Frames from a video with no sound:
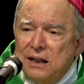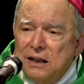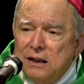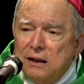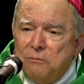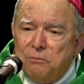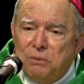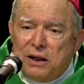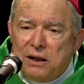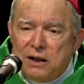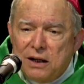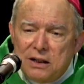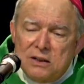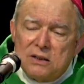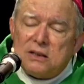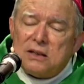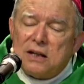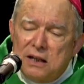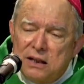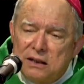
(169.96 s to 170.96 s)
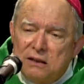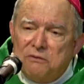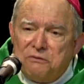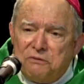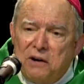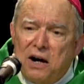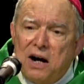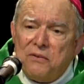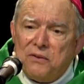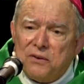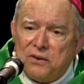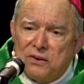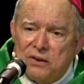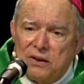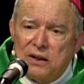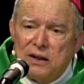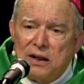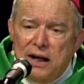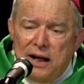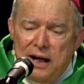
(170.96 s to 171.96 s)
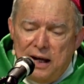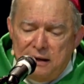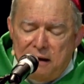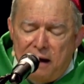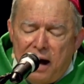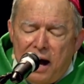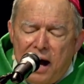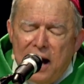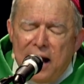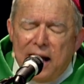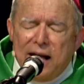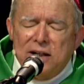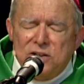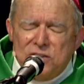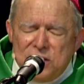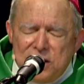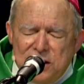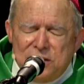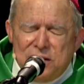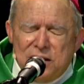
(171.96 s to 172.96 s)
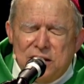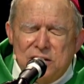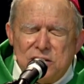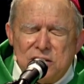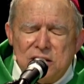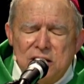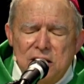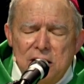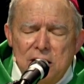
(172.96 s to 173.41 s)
Because the Father and I, Jesus,